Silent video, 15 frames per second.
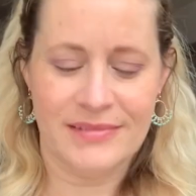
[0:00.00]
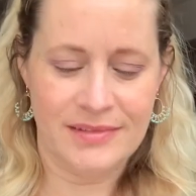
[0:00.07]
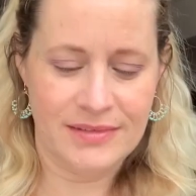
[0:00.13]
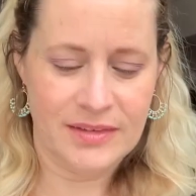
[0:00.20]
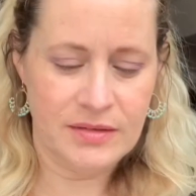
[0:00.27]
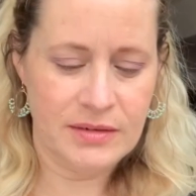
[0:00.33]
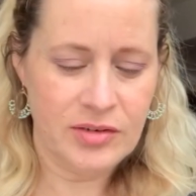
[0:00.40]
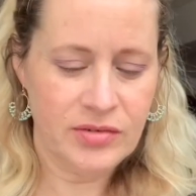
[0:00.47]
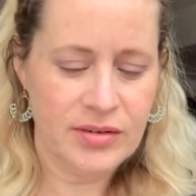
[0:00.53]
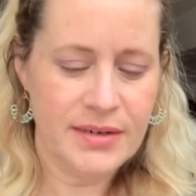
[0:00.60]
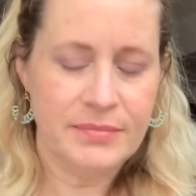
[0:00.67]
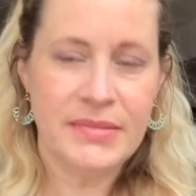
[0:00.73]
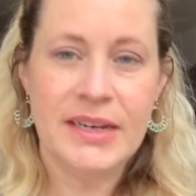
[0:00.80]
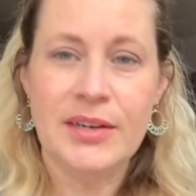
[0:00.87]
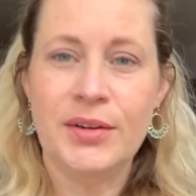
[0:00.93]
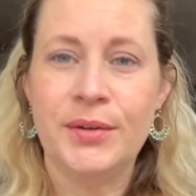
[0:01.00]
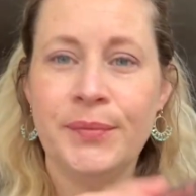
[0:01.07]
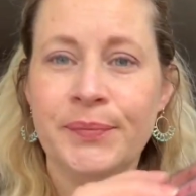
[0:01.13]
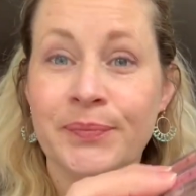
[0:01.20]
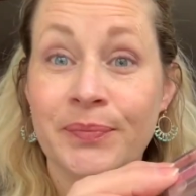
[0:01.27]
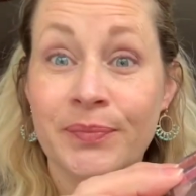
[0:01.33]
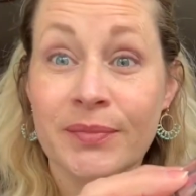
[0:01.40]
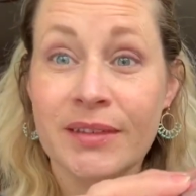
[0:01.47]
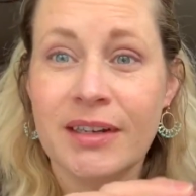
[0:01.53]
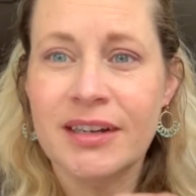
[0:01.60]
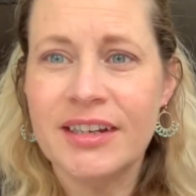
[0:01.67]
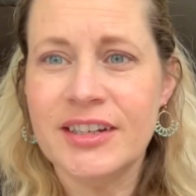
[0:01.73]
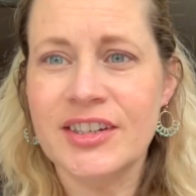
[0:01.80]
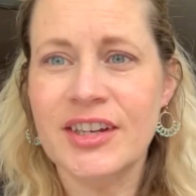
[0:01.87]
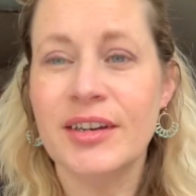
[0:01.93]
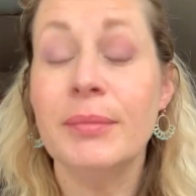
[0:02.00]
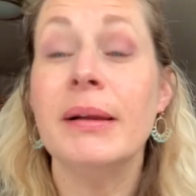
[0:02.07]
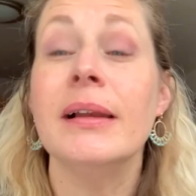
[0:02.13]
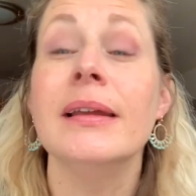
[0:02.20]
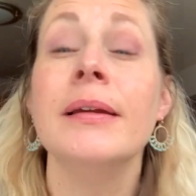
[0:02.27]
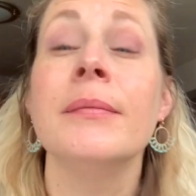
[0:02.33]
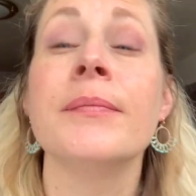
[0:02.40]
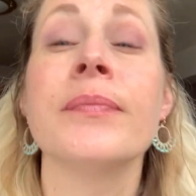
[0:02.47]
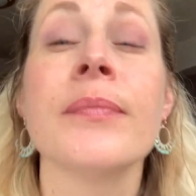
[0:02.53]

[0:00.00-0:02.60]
So I tried my new eyeshadow palette.